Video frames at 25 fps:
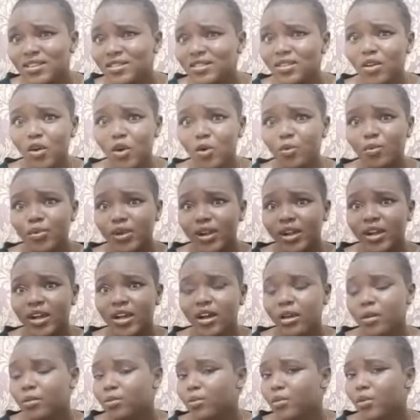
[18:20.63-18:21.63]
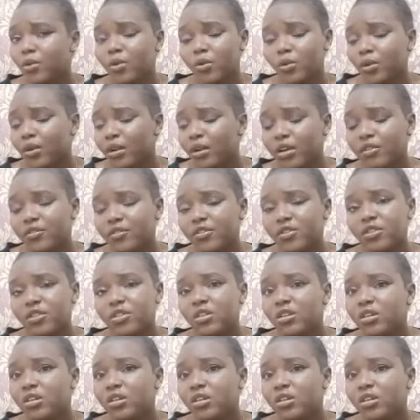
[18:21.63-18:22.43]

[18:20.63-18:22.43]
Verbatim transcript: go break up or whatever.